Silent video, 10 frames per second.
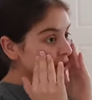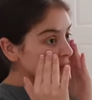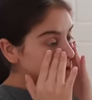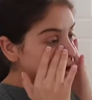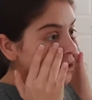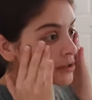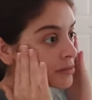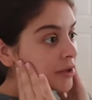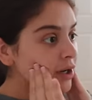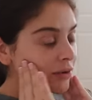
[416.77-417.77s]
thing with that
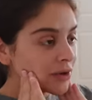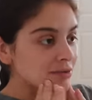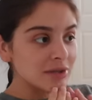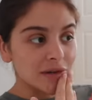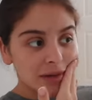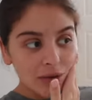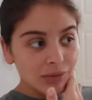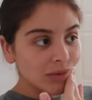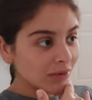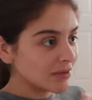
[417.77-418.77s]
costume that I don't know is like.
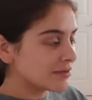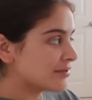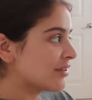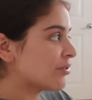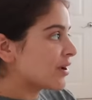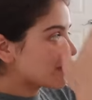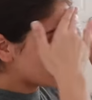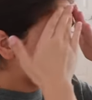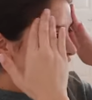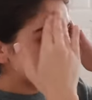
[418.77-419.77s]
if we're not
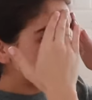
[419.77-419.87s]
green,